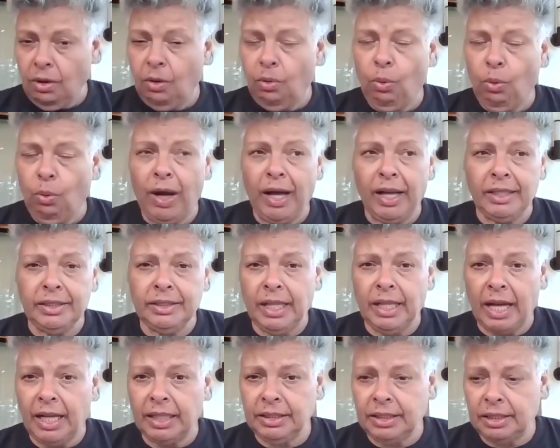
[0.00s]
was
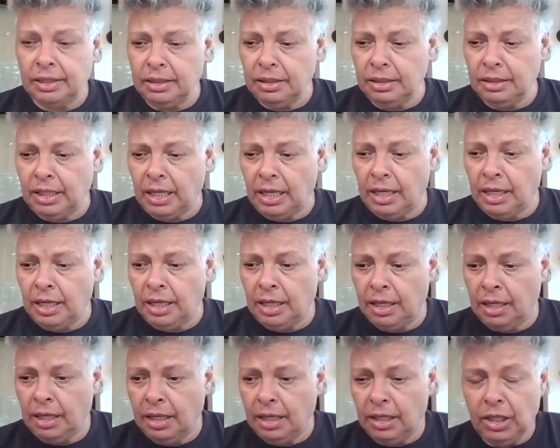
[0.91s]
that
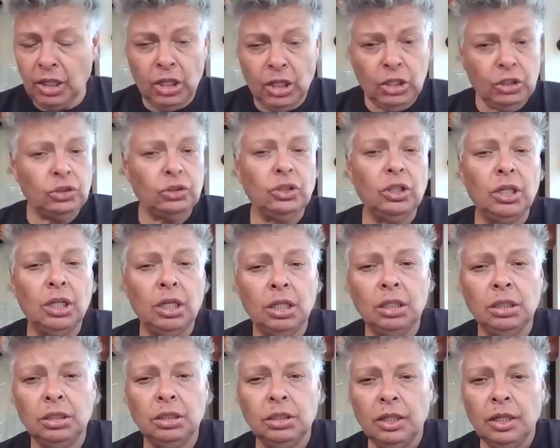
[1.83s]
the
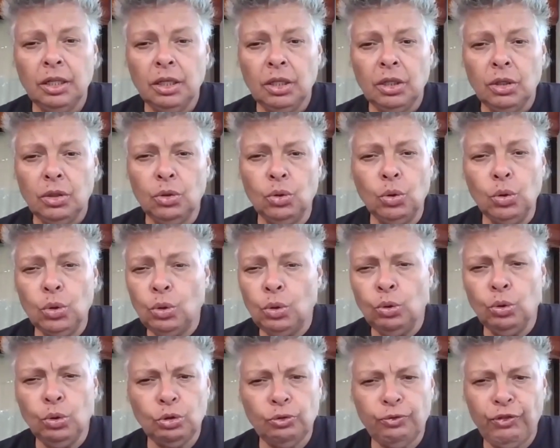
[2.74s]
Eastern
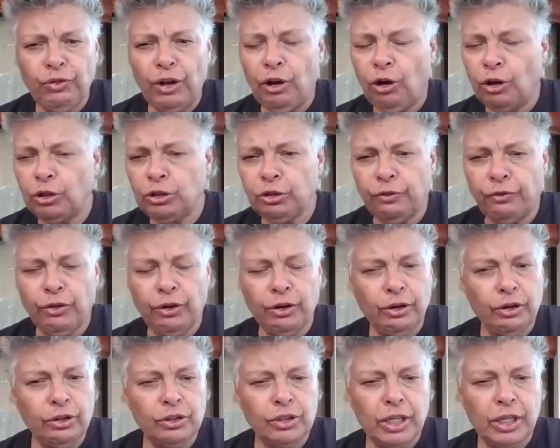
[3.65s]
gurus,
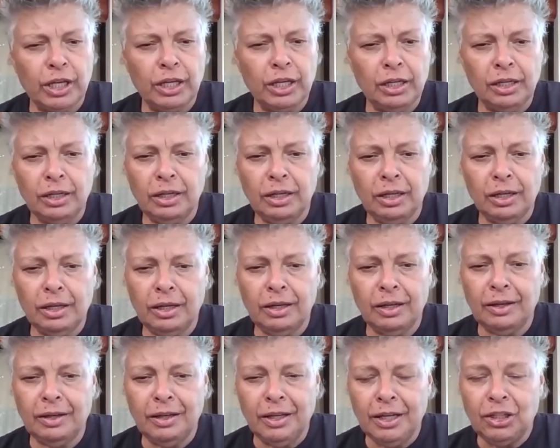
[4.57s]
philosophers,
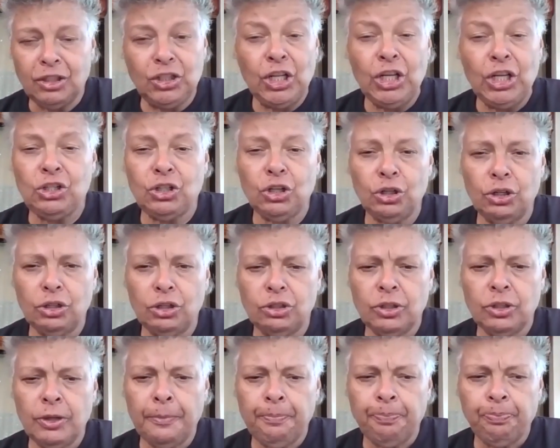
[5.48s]
and
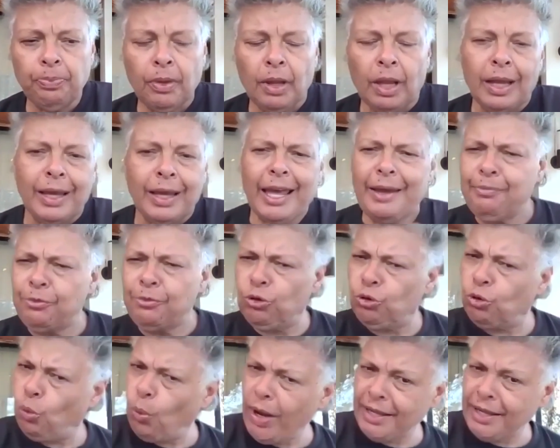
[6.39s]
teachers came to
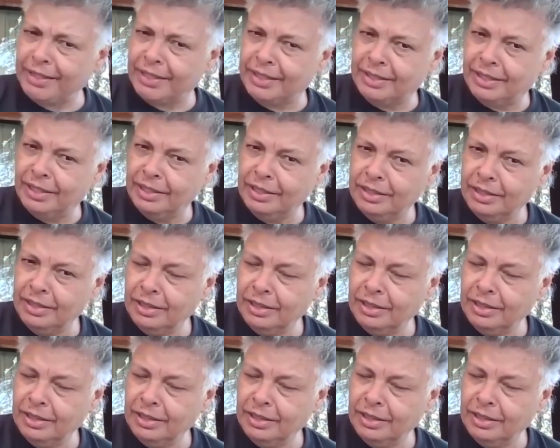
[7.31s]
the West.